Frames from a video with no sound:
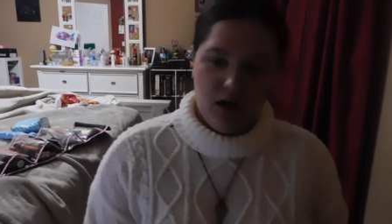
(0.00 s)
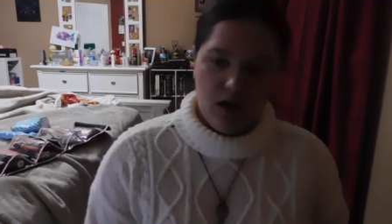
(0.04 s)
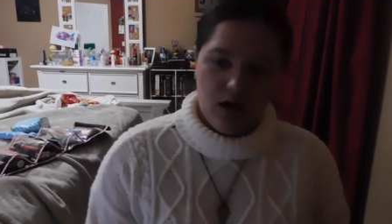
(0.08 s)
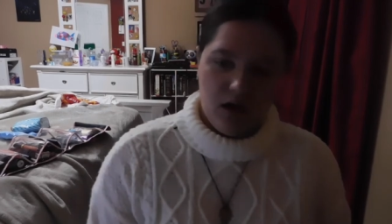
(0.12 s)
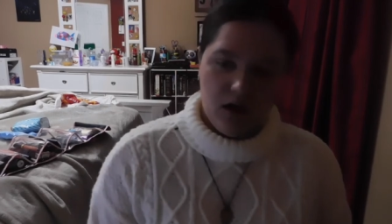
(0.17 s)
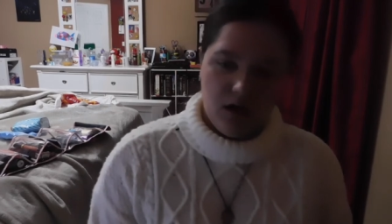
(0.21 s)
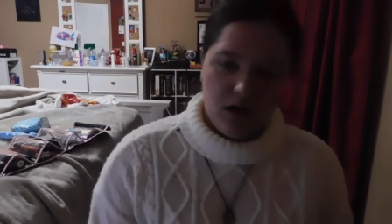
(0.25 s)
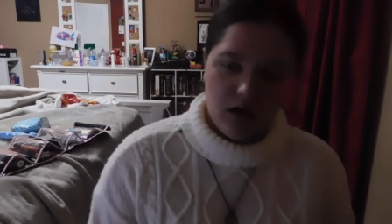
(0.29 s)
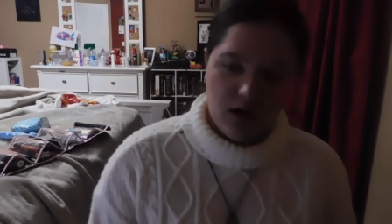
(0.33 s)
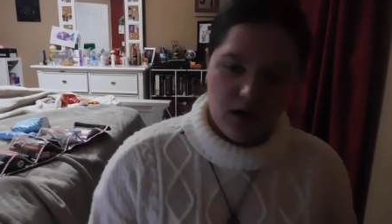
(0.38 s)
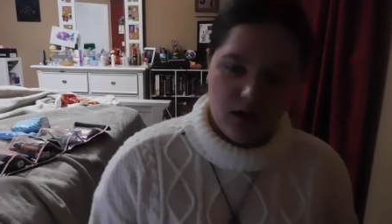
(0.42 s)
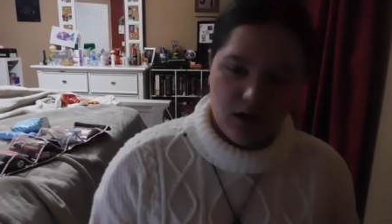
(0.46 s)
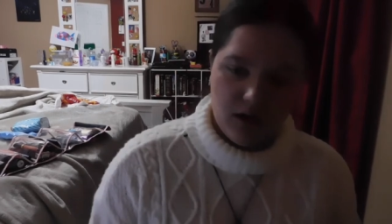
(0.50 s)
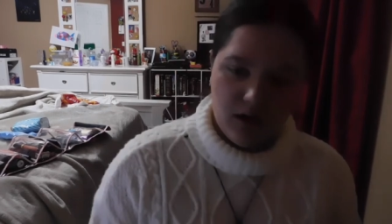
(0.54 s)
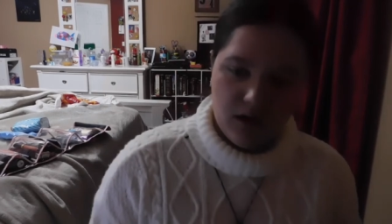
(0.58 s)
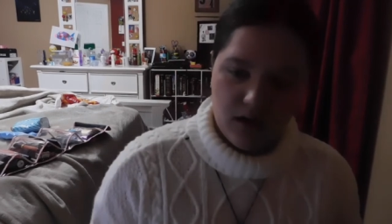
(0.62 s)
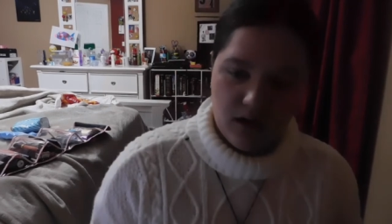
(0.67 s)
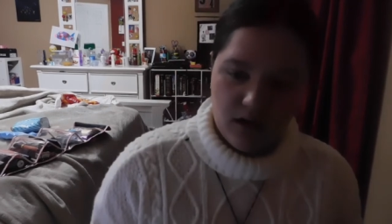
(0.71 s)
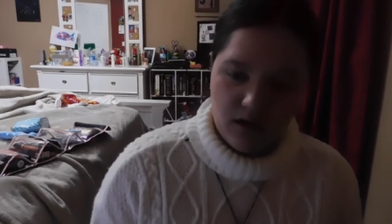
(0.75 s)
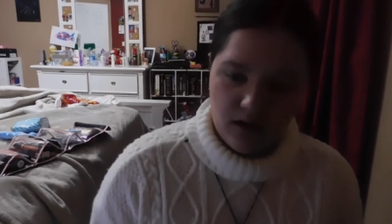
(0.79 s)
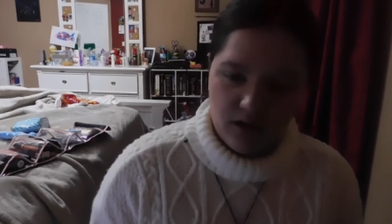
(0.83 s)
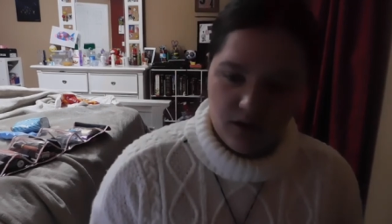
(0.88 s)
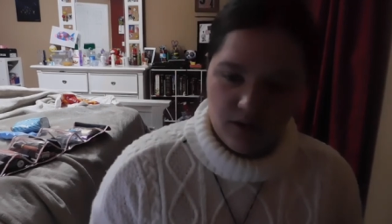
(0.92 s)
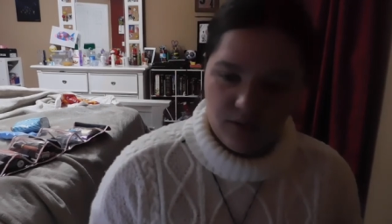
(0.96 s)
uh,
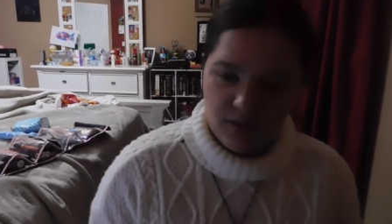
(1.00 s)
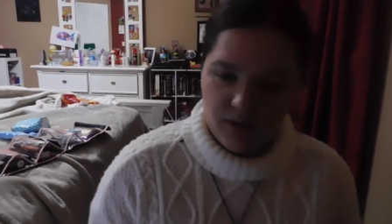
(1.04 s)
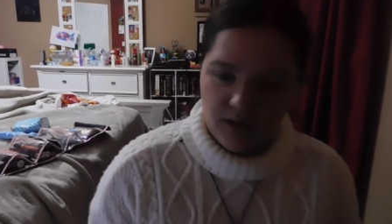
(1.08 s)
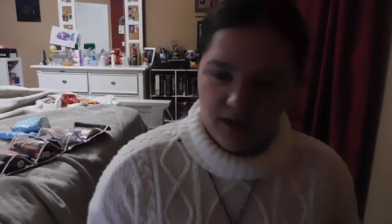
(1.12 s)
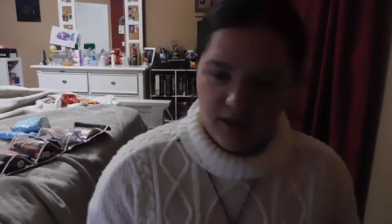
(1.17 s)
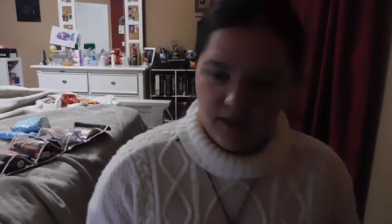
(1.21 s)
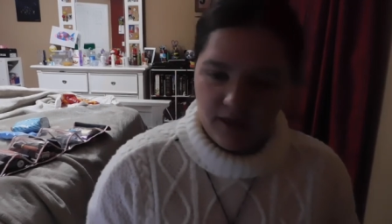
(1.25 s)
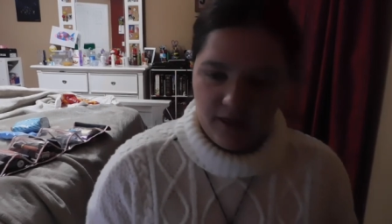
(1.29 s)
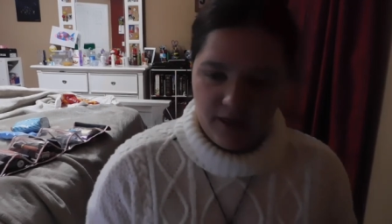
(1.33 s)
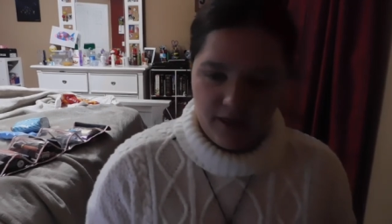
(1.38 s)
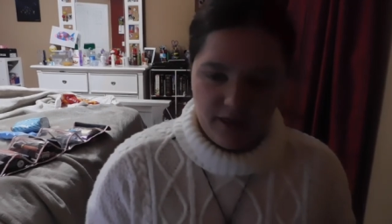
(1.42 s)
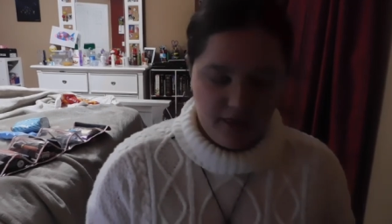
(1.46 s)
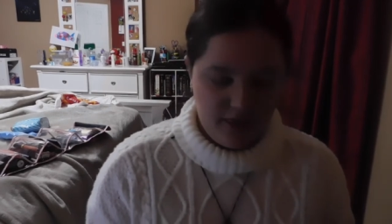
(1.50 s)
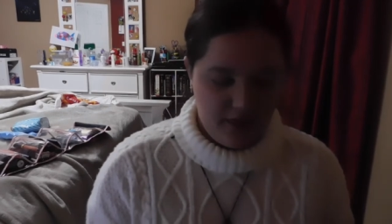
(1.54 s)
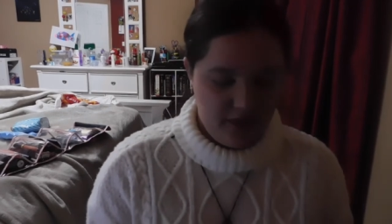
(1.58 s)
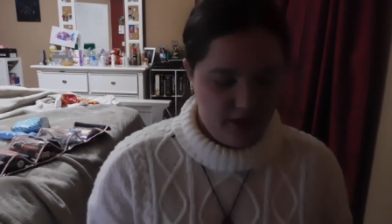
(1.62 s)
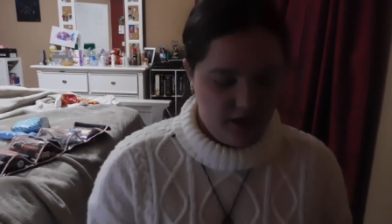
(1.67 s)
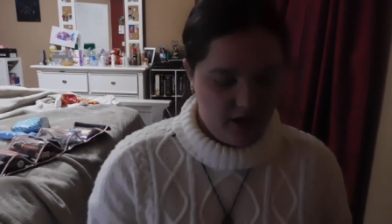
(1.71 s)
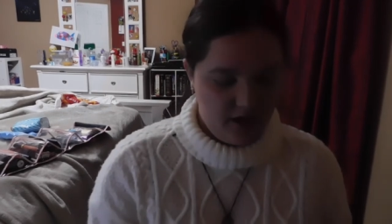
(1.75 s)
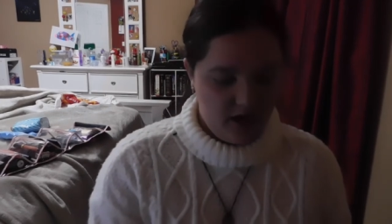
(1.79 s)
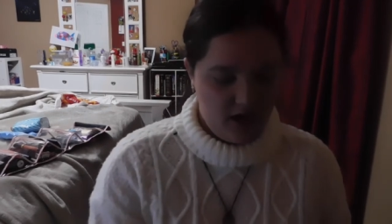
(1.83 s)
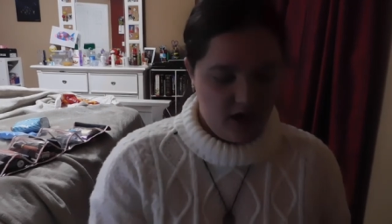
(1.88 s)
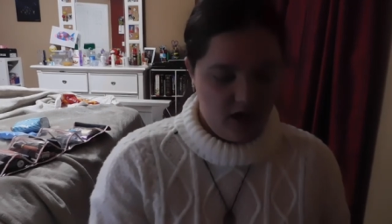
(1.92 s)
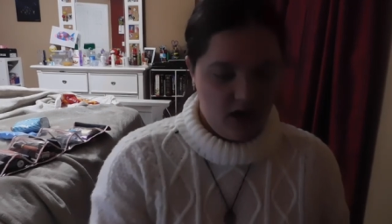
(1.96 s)
with
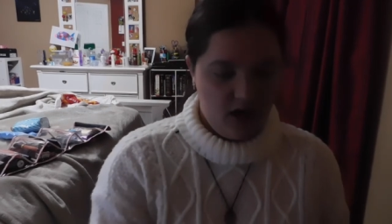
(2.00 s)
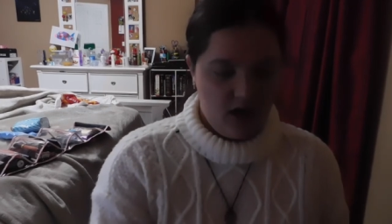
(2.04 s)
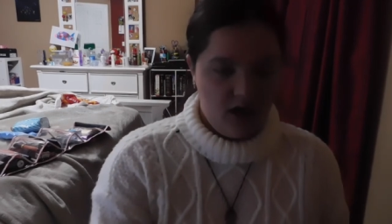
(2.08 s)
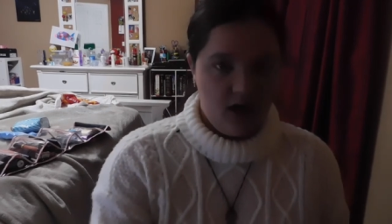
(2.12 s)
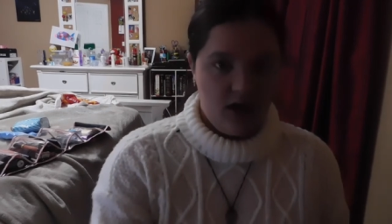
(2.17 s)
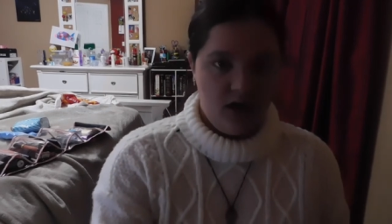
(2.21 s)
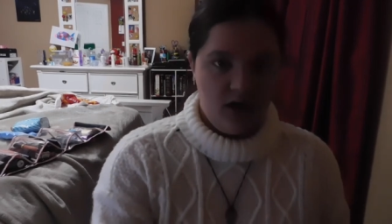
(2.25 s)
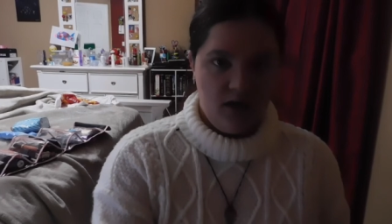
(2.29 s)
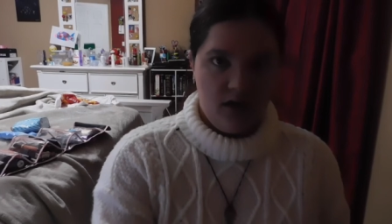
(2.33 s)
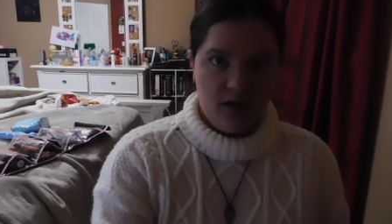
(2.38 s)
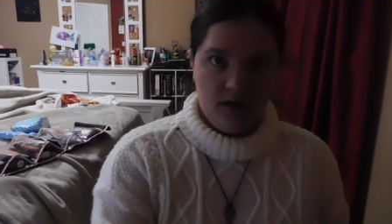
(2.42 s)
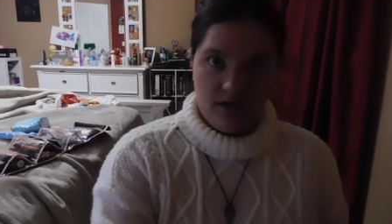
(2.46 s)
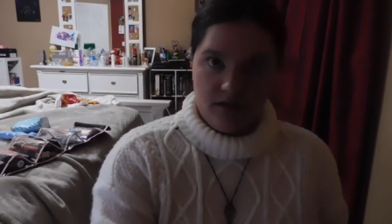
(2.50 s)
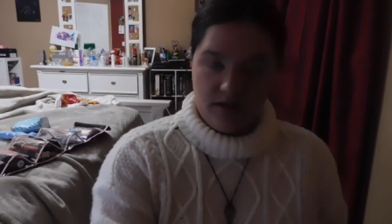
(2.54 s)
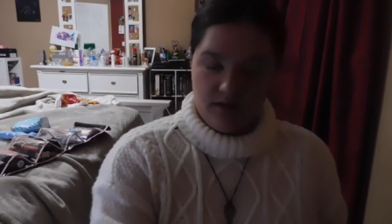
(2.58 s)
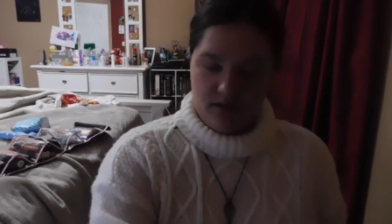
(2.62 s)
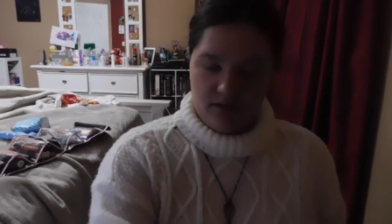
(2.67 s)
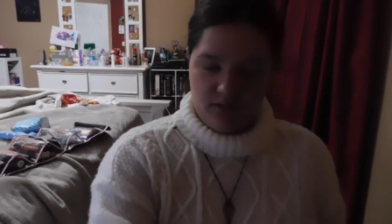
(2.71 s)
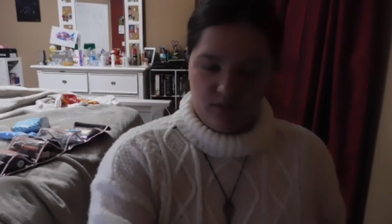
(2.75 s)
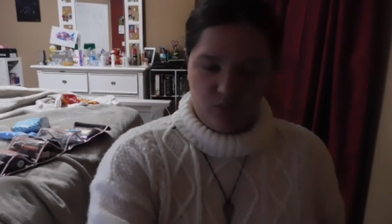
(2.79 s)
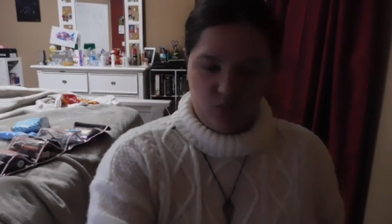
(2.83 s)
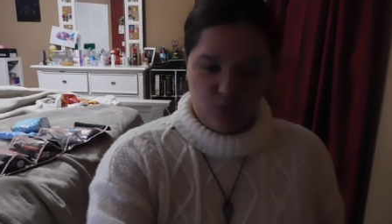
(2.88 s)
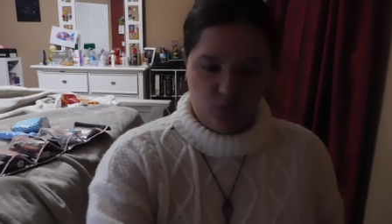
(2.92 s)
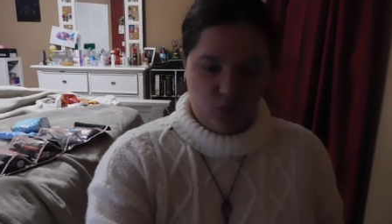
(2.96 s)

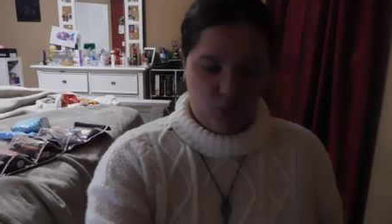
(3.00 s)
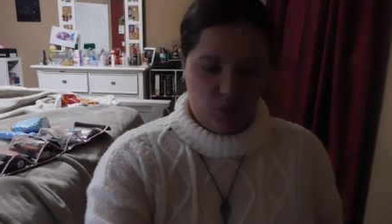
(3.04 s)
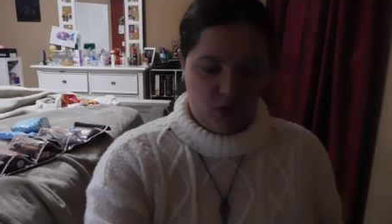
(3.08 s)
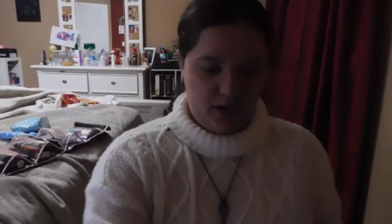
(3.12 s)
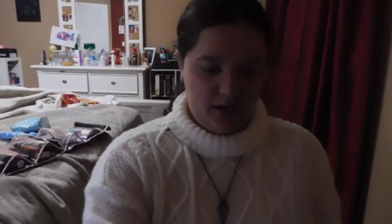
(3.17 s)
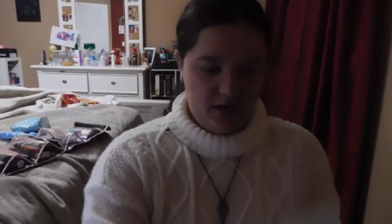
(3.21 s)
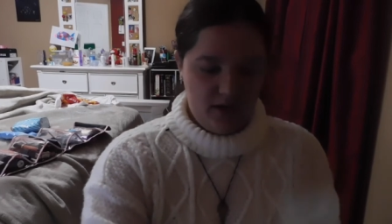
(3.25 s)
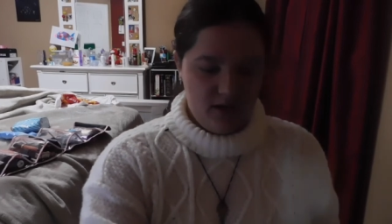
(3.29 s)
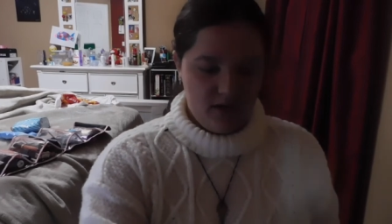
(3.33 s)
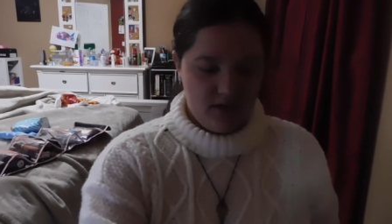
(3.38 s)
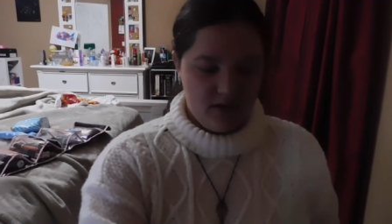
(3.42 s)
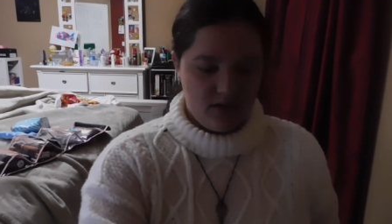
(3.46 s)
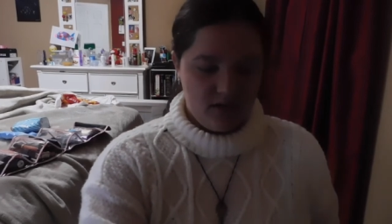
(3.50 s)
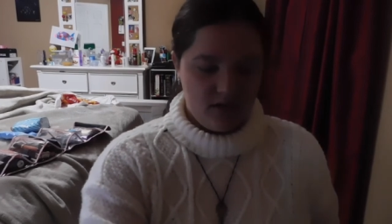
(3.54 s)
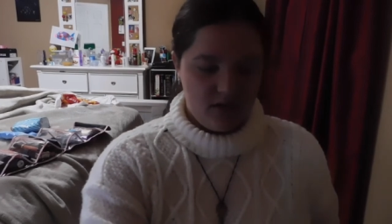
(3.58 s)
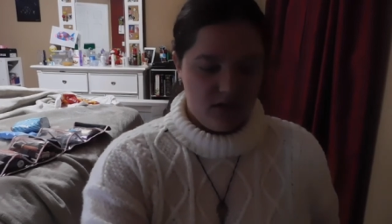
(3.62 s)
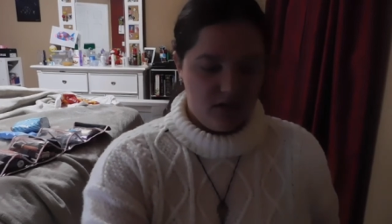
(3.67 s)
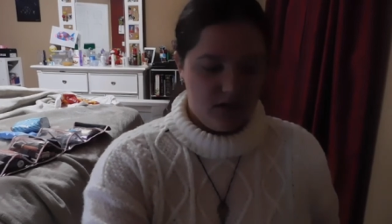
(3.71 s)
some white.